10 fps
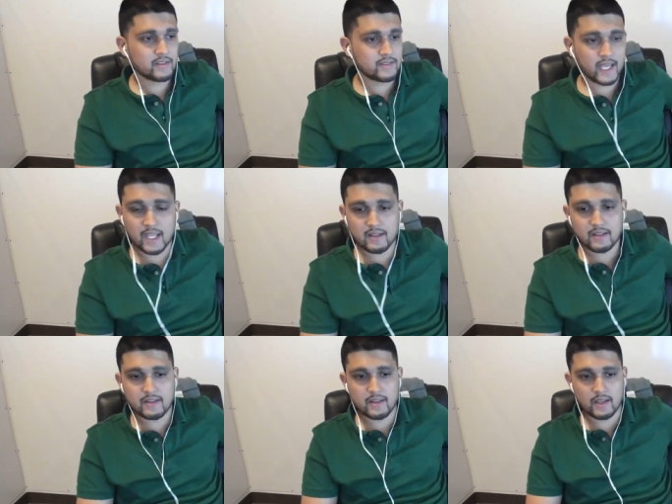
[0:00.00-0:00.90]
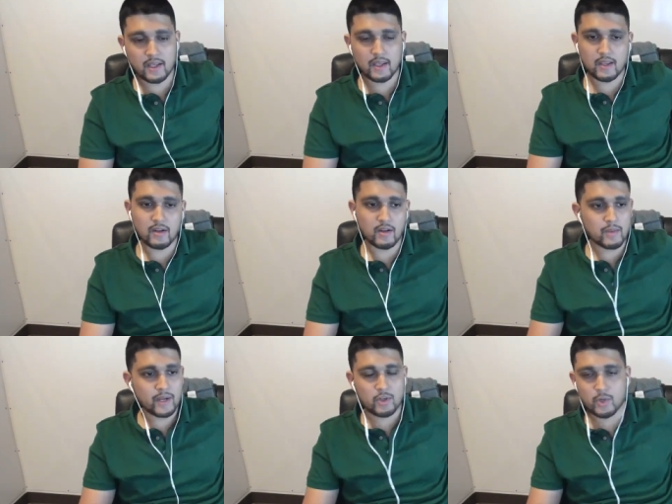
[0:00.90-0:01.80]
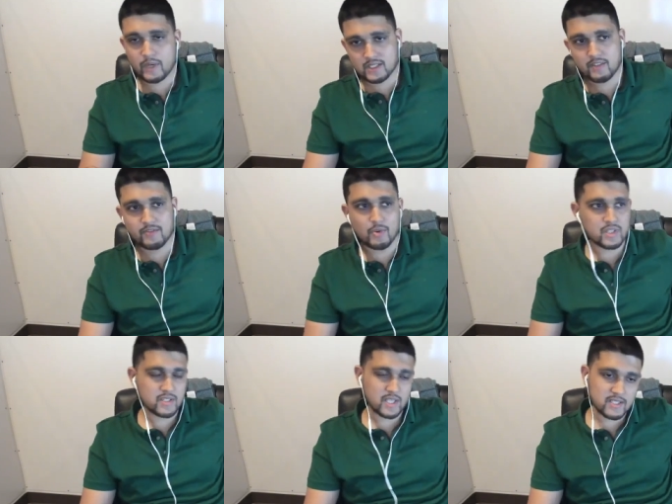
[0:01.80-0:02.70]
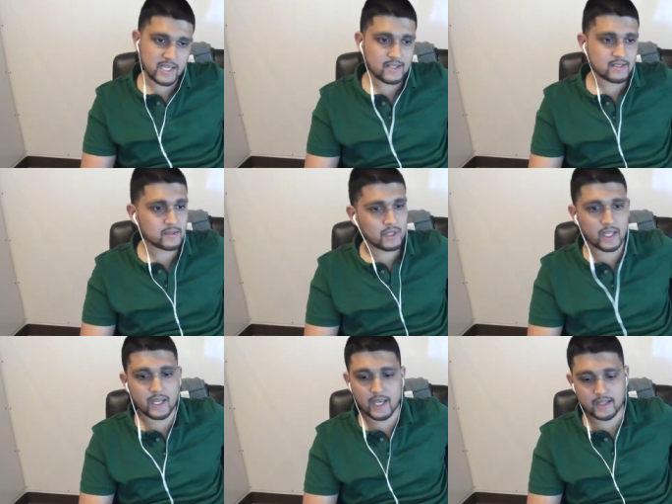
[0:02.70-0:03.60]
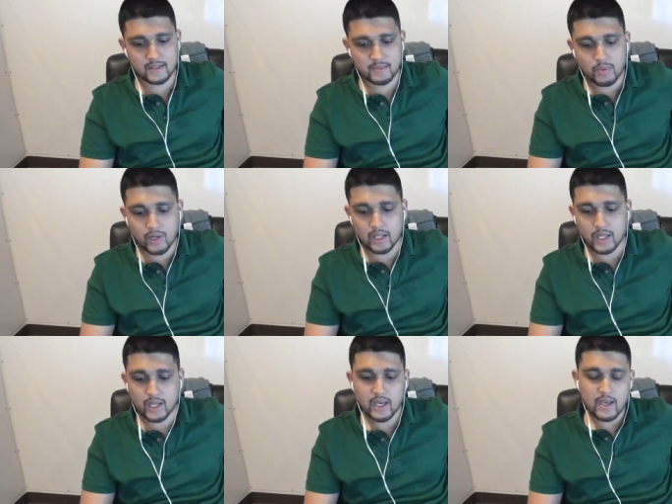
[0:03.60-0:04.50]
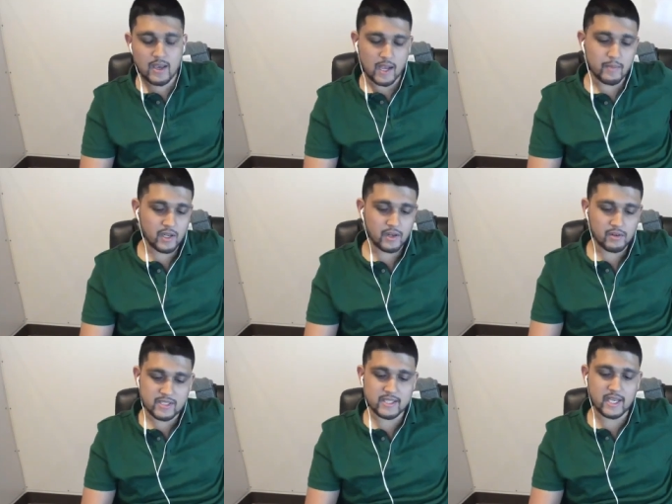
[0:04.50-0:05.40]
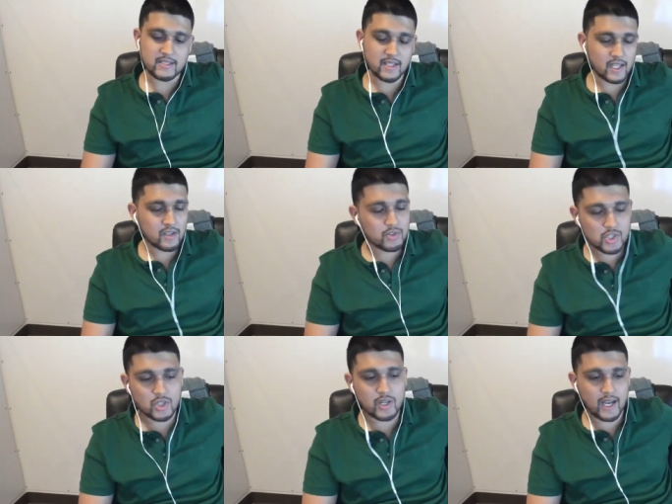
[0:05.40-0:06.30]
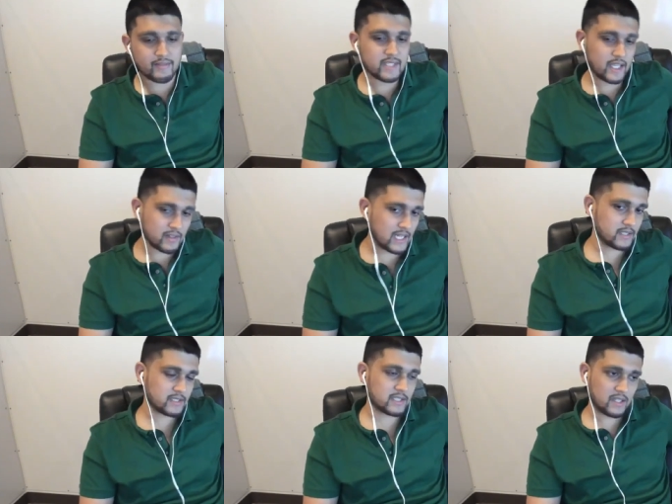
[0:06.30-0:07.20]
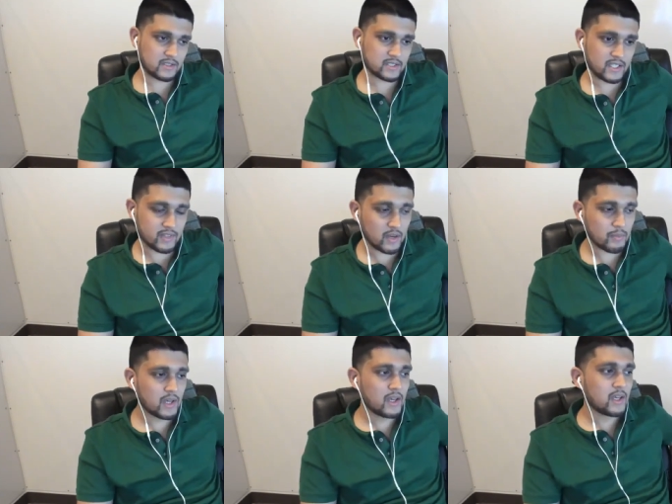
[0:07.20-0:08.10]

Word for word: ten, you know, in my group, I say four to six thousand, but like at this point, like I'm going to increase that and say like, you should have ten thousand dollars saved up,